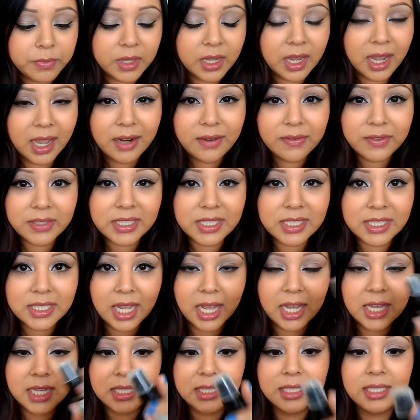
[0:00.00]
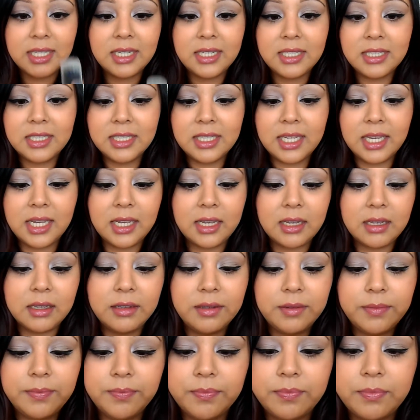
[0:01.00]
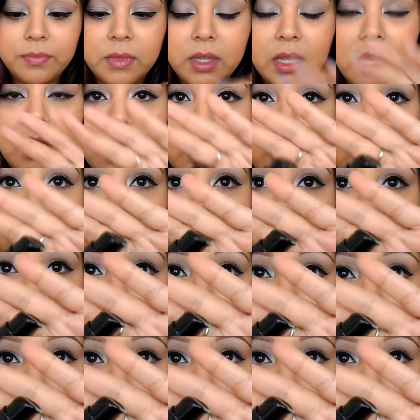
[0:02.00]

kind of sucks. And it's like has